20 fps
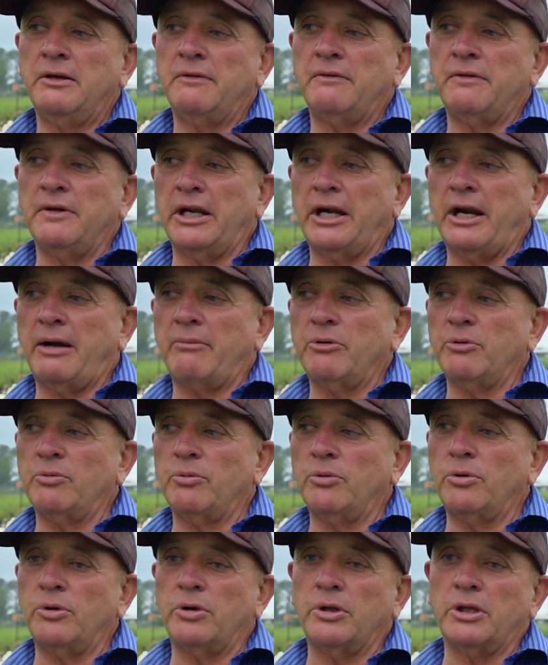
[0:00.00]
Fill it up with
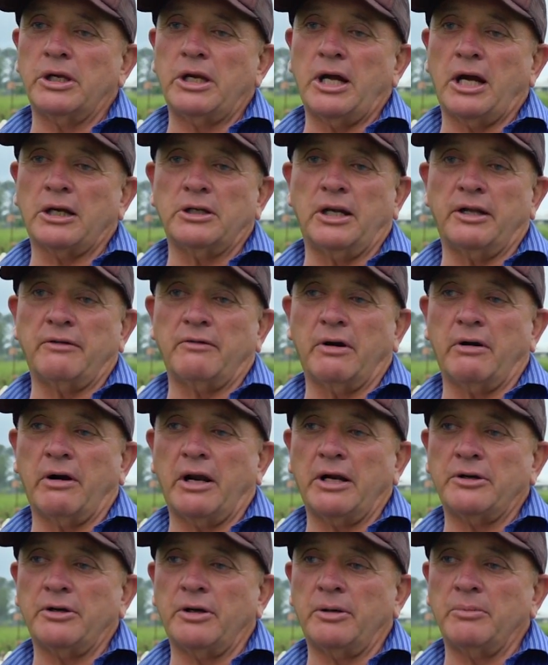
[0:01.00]
water, and the ducks will have a
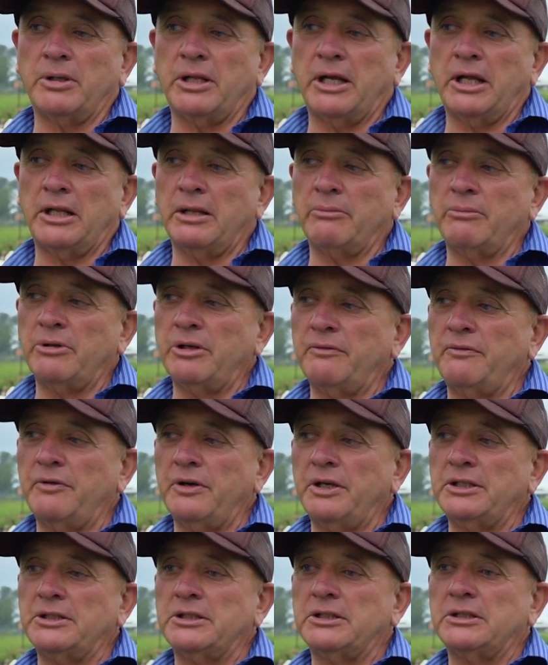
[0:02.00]
great time in that. And then when you
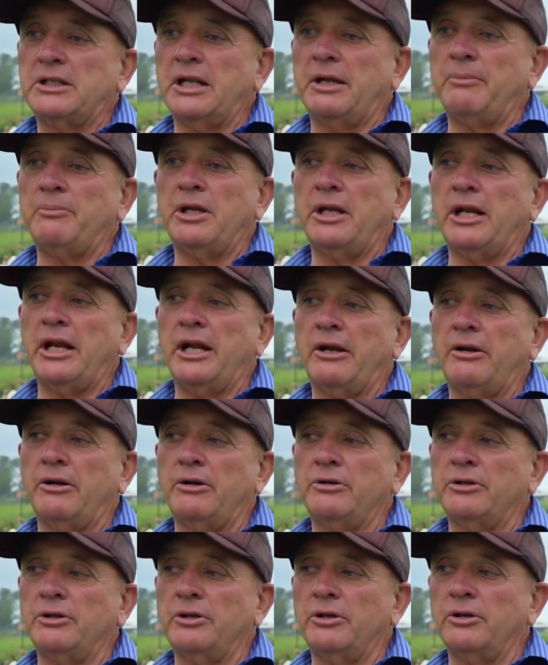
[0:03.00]
finish, just empty it out
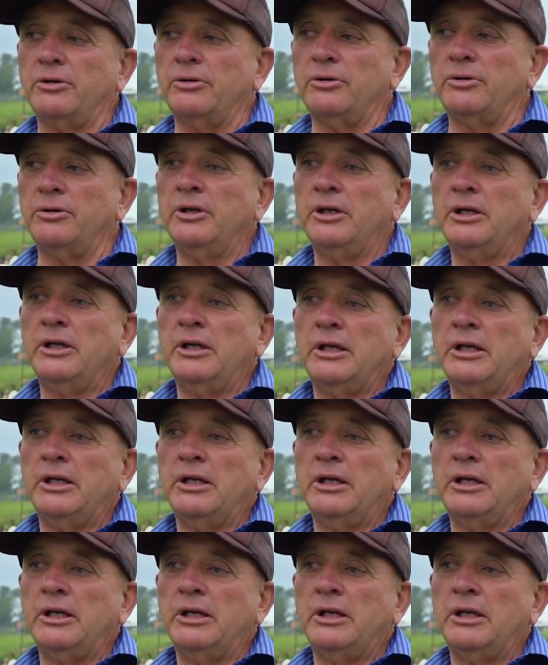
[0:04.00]
onto the lawn.